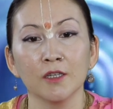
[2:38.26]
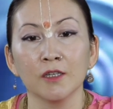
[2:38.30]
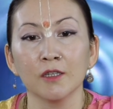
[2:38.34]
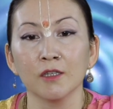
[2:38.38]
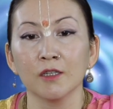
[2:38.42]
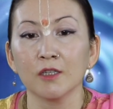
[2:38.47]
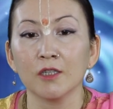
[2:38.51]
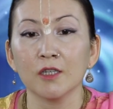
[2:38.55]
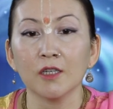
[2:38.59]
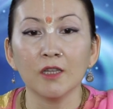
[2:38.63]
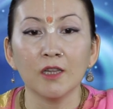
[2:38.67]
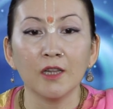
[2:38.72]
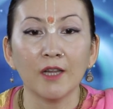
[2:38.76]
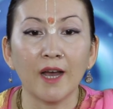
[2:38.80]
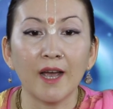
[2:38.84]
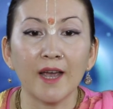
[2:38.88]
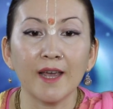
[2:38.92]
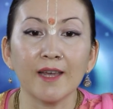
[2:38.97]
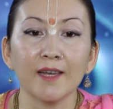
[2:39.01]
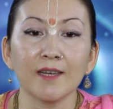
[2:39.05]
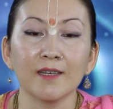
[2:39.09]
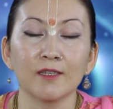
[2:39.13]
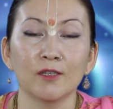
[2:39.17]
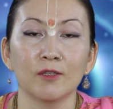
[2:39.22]
she
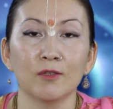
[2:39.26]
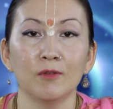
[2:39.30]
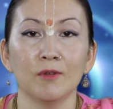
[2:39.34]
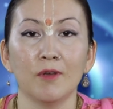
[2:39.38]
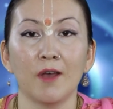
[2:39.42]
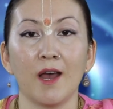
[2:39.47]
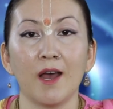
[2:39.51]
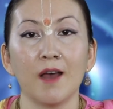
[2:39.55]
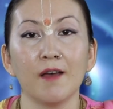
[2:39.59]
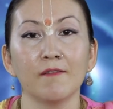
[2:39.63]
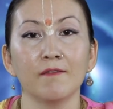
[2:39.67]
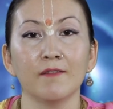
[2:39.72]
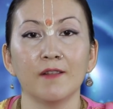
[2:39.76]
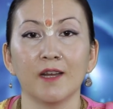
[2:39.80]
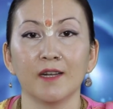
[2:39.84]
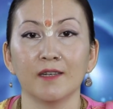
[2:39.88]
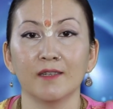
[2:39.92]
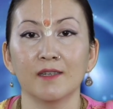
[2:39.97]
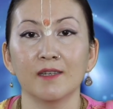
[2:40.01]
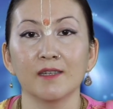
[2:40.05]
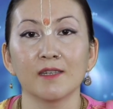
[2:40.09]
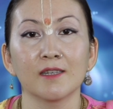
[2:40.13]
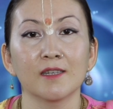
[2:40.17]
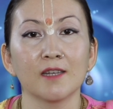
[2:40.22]
likes to have that
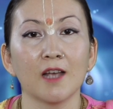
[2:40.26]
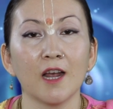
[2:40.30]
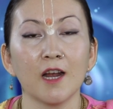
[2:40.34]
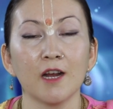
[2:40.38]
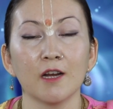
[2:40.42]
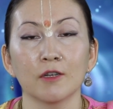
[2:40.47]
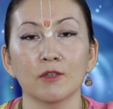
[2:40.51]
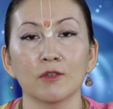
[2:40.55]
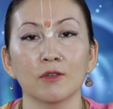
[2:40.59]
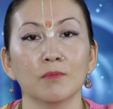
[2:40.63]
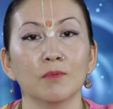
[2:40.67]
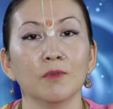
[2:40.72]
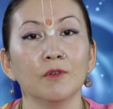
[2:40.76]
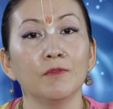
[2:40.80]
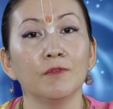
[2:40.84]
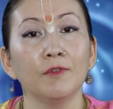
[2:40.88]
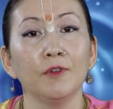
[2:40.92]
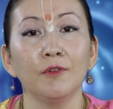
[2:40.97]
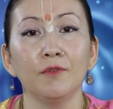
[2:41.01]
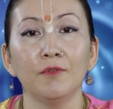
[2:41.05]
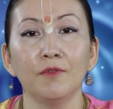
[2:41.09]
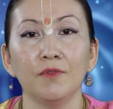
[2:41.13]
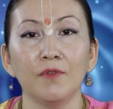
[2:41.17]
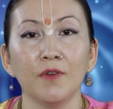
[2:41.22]
desire to be
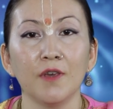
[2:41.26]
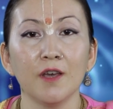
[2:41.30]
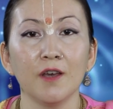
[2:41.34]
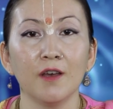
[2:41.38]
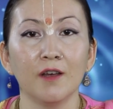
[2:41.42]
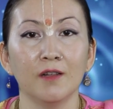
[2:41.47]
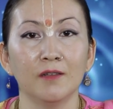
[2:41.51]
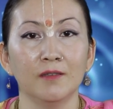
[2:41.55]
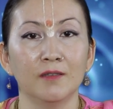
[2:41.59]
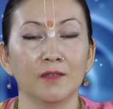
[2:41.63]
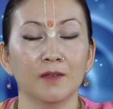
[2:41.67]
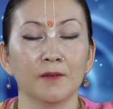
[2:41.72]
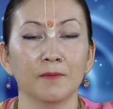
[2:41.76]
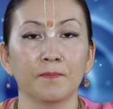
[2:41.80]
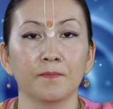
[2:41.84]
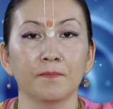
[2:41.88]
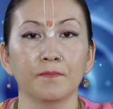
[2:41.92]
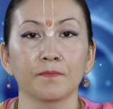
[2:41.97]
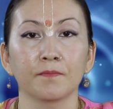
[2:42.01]
fulfilled.